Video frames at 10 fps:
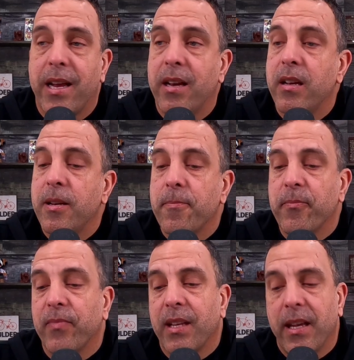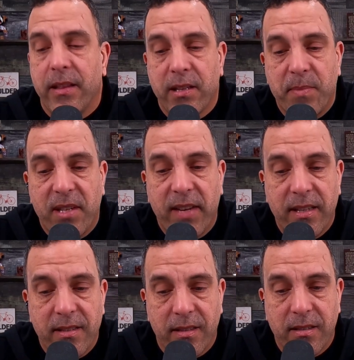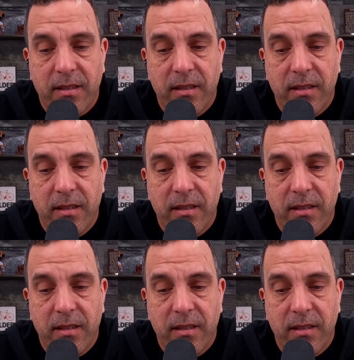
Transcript: And in this specific instance,